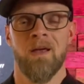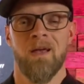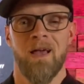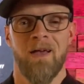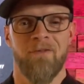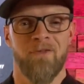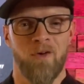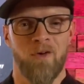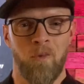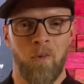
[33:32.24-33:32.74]

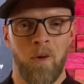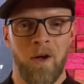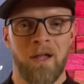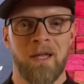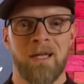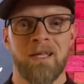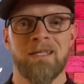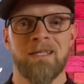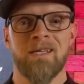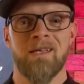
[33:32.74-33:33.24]
If you're
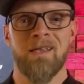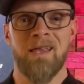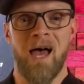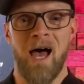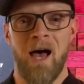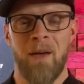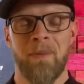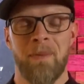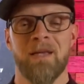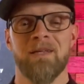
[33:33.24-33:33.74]
willing to
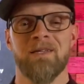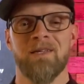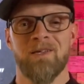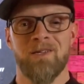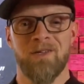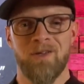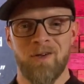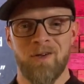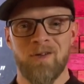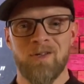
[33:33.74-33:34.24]
allow me to
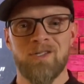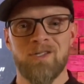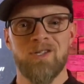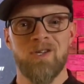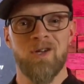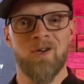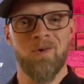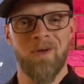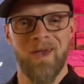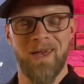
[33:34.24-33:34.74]
use
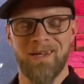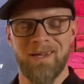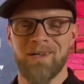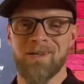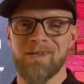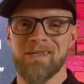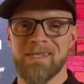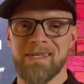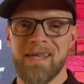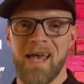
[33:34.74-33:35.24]
you in
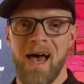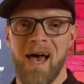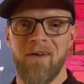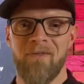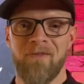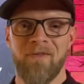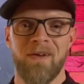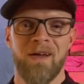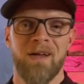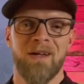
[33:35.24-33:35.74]
your
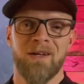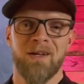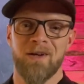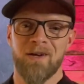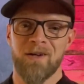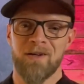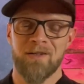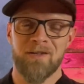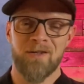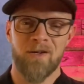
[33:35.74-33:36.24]
staff,
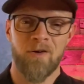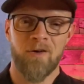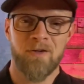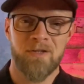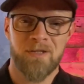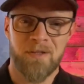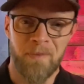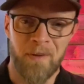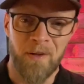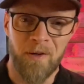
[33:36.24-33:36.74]
you're going to do
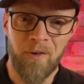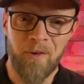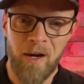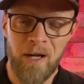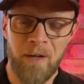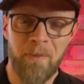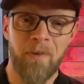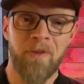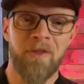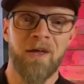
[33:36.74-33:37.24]
some
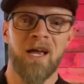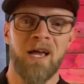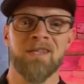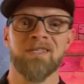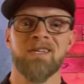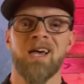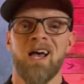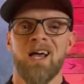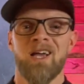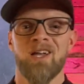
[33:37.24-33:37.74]
incredible
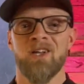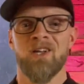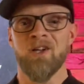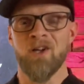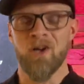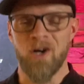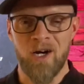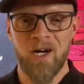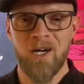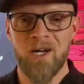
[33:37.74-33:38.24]
things.
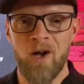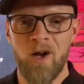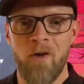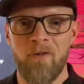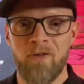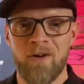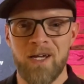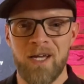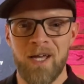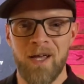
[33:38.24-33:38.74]
You're going to
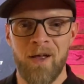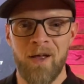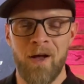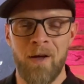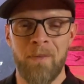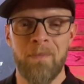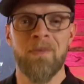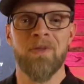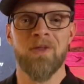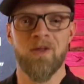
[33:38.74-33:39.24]

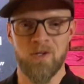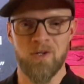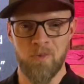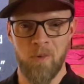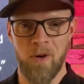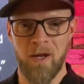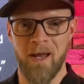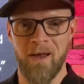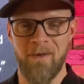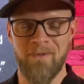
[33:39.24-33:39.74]
overcome those
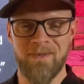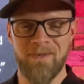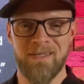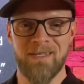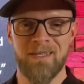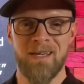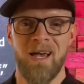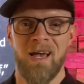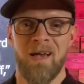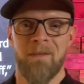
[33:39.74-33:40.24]
what
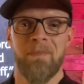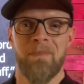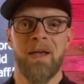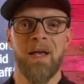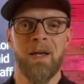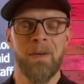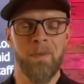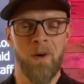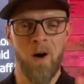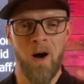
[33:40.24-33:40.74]
ifs.
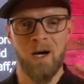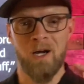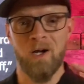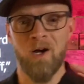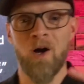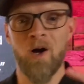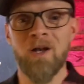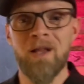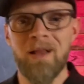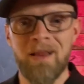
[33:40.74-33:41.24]
People are
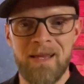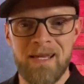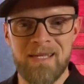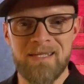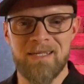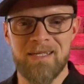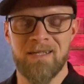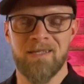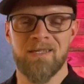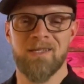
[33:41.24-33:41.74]
going to
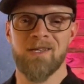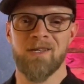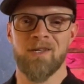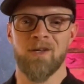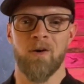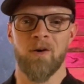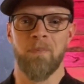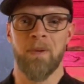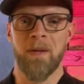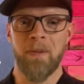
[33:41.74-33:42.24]
listen to
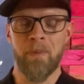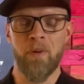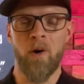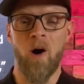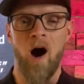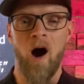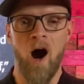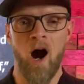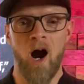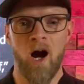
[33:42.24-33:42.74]
you.
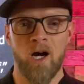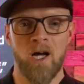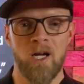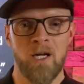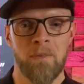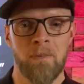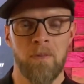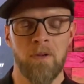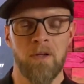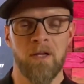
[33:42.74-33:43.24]
People are
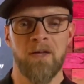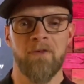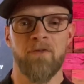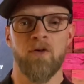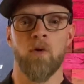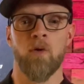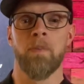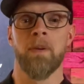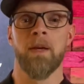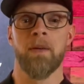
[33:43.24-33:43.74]
going to believe
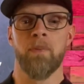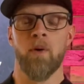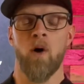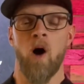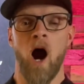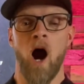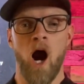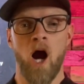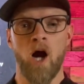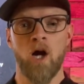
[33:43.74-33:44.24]
you. People
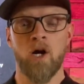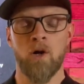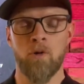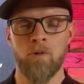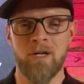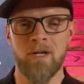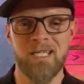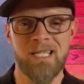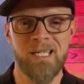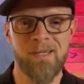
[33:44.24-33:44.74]
are going
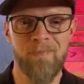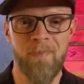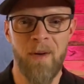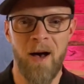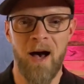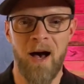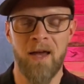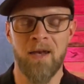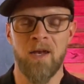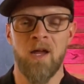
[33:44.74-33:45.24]
to
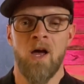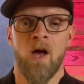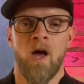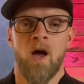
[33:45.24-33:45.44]
respond.